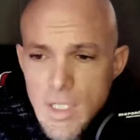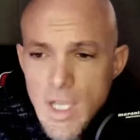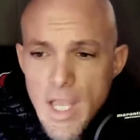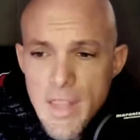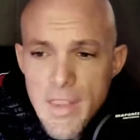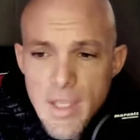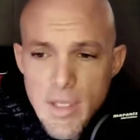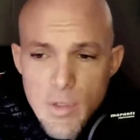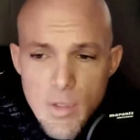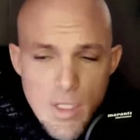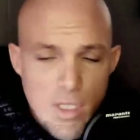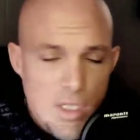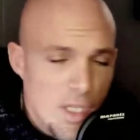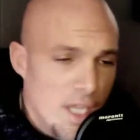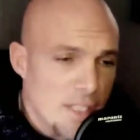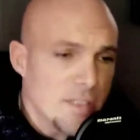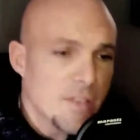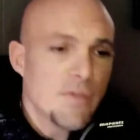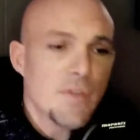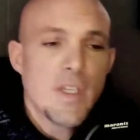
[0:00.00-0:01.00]
I think
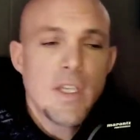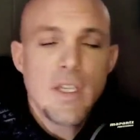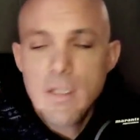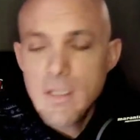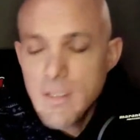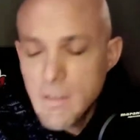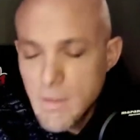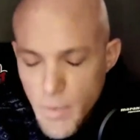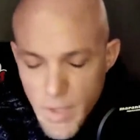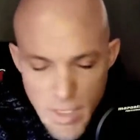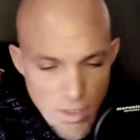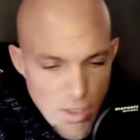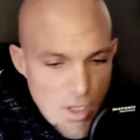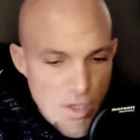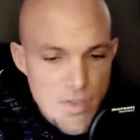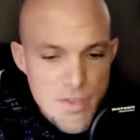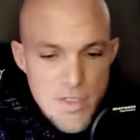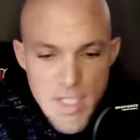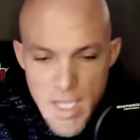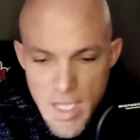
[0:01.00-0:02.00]
collectively we can
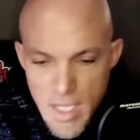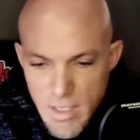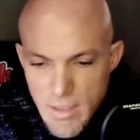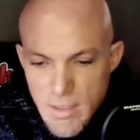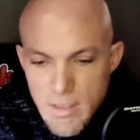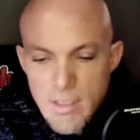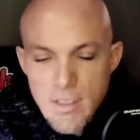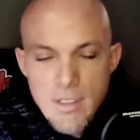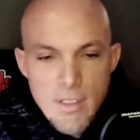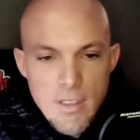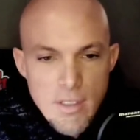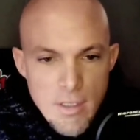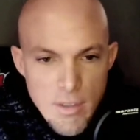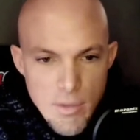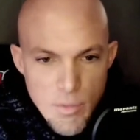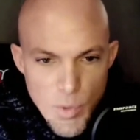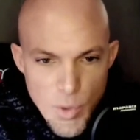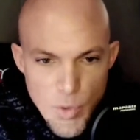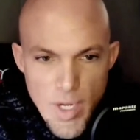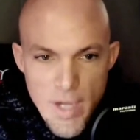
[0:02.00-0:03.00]
all say
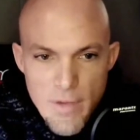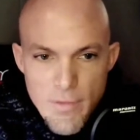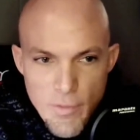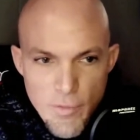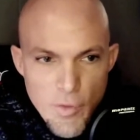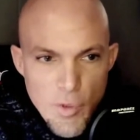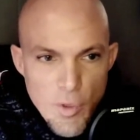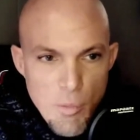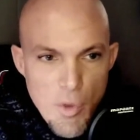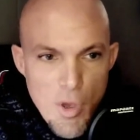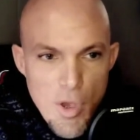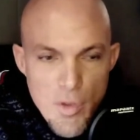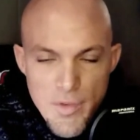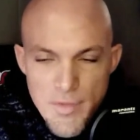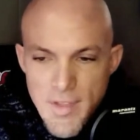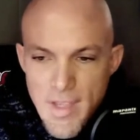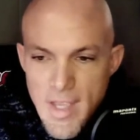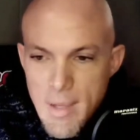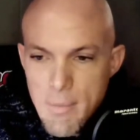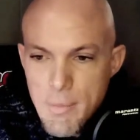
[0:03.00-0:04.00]
we're grateful for him all the
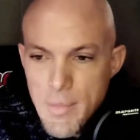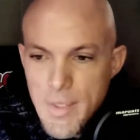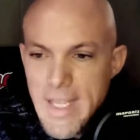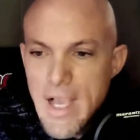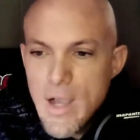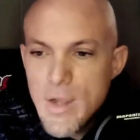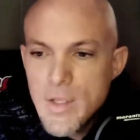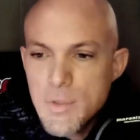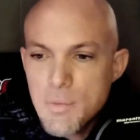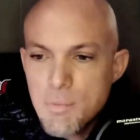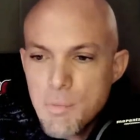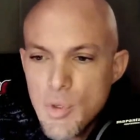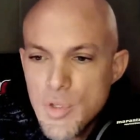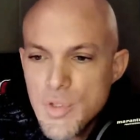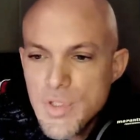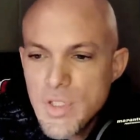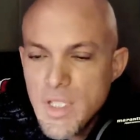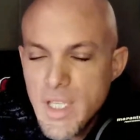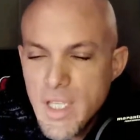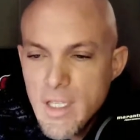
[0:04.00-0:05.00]
time. But now it's
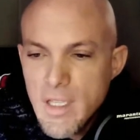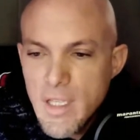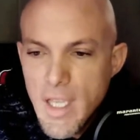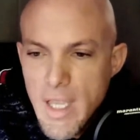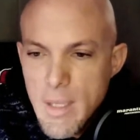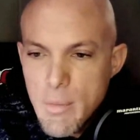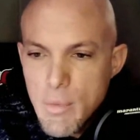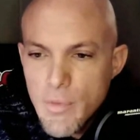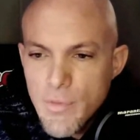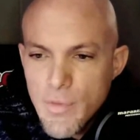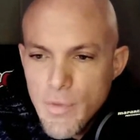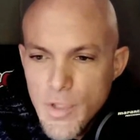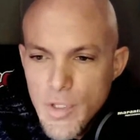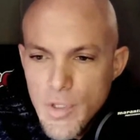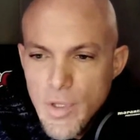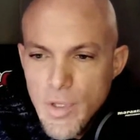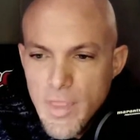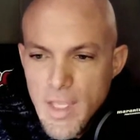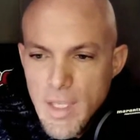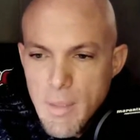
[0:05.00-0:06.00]
personally able for you
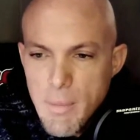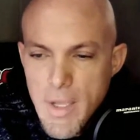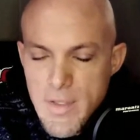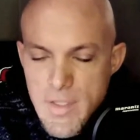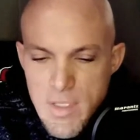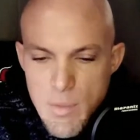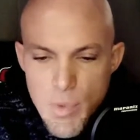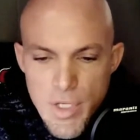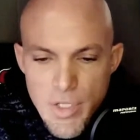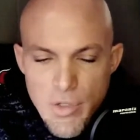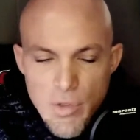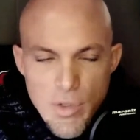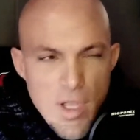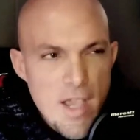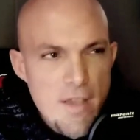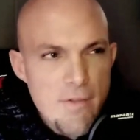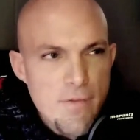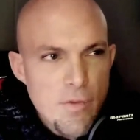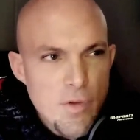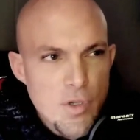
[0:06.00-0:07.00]
to think about someone in your
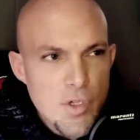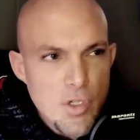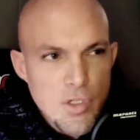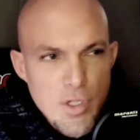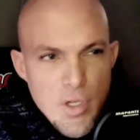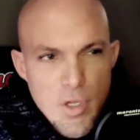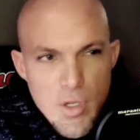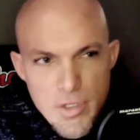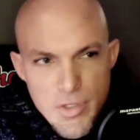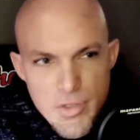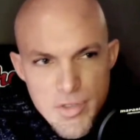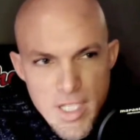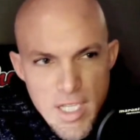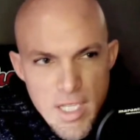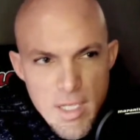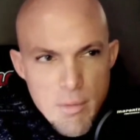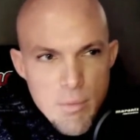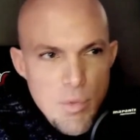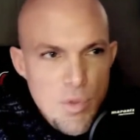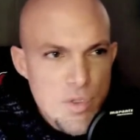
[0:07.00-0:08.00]
life or your
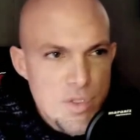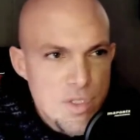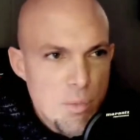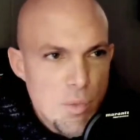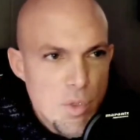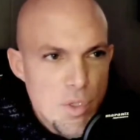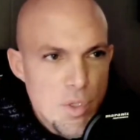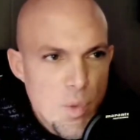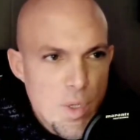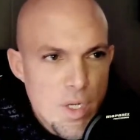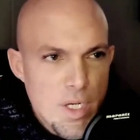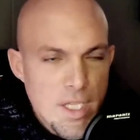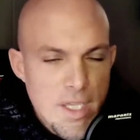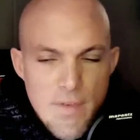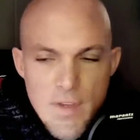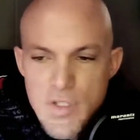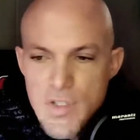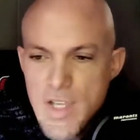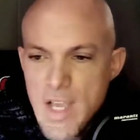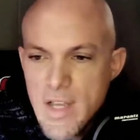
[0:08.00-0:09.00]
team or someone you want to
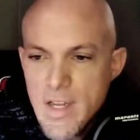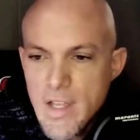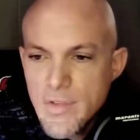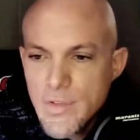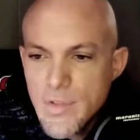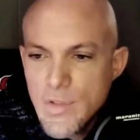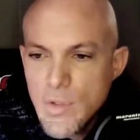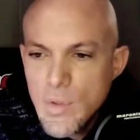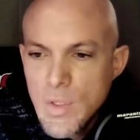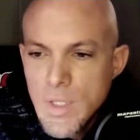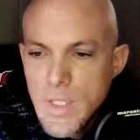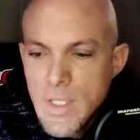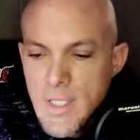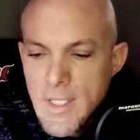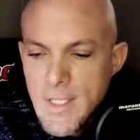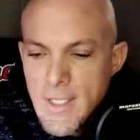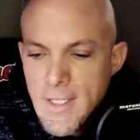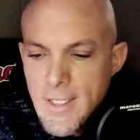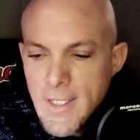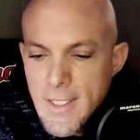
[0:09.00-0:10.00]
give a shout out to
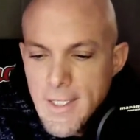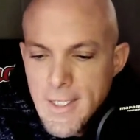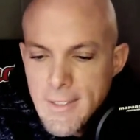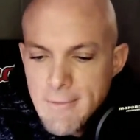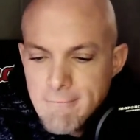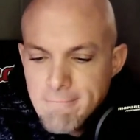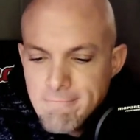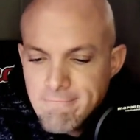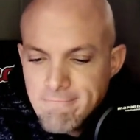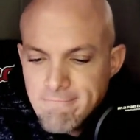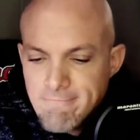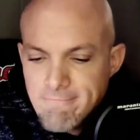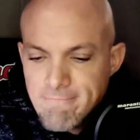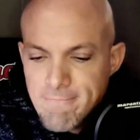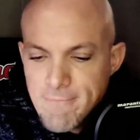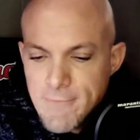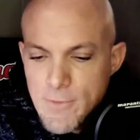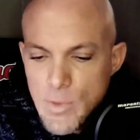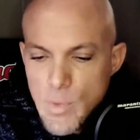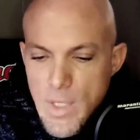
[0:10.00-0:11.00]

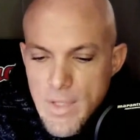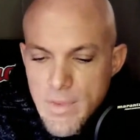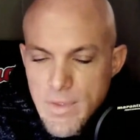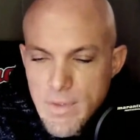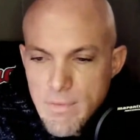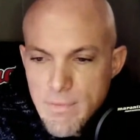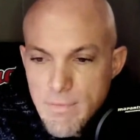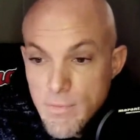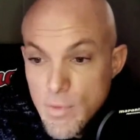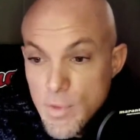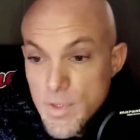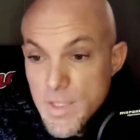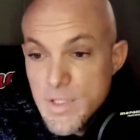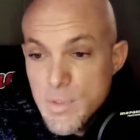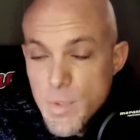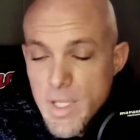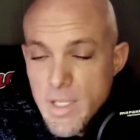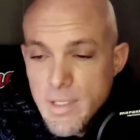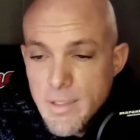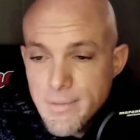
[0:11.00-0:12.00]
throughout for
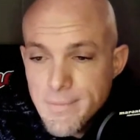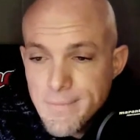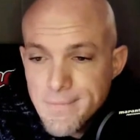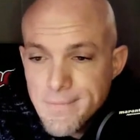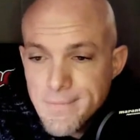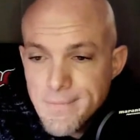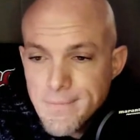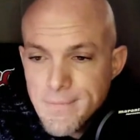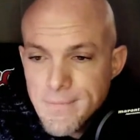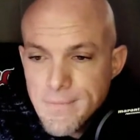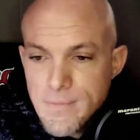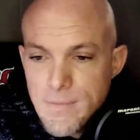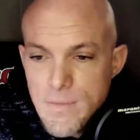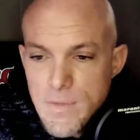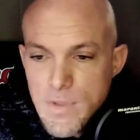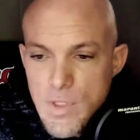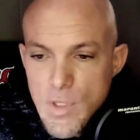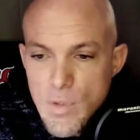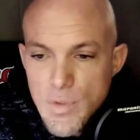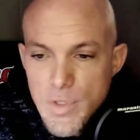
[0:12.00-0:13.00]
this week.
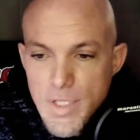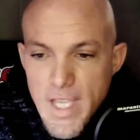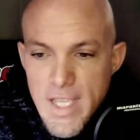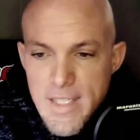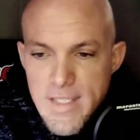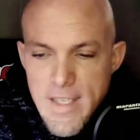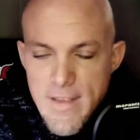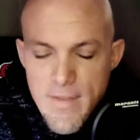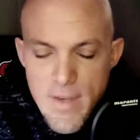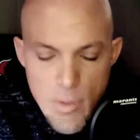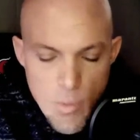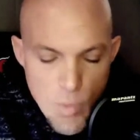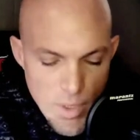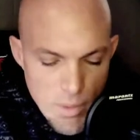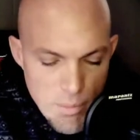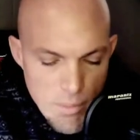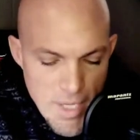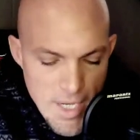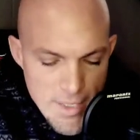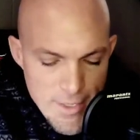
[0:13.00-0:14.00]
So you guys have anyone
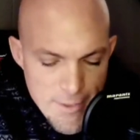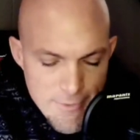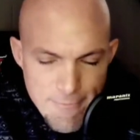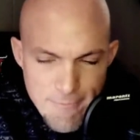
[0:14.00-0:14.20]
in mind?